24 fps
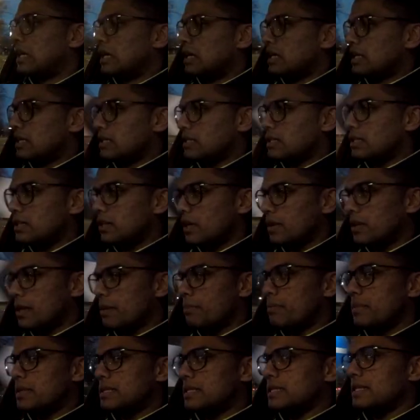There's another
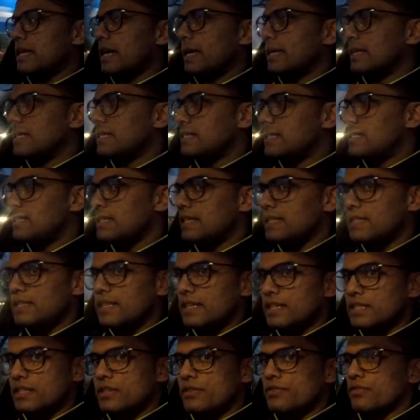Mercedes
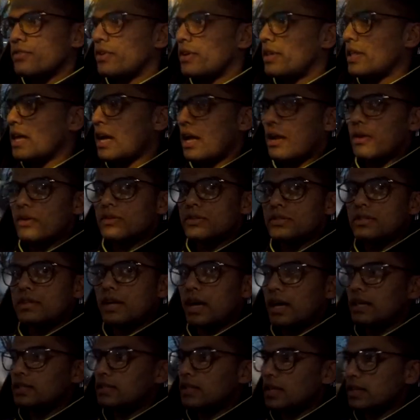C63 that looks
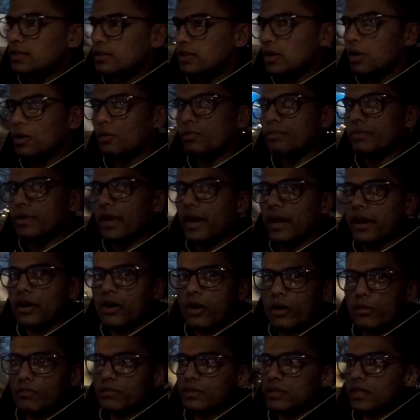nice. Let's hope it
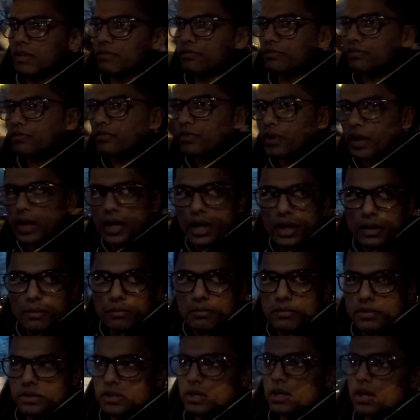comes in free.
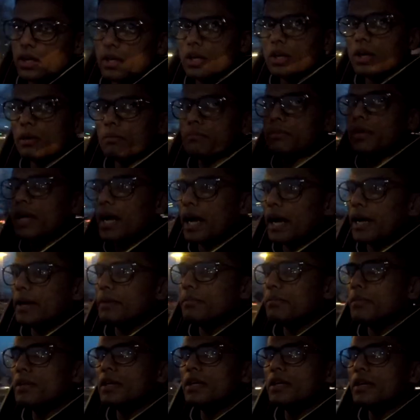Is it gonna come behind
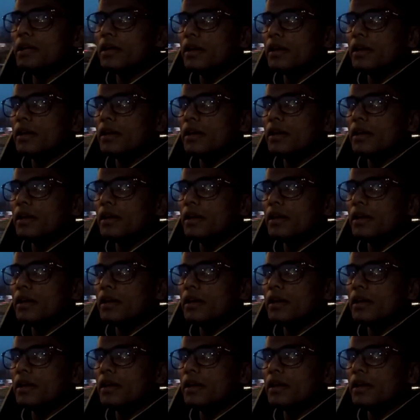me?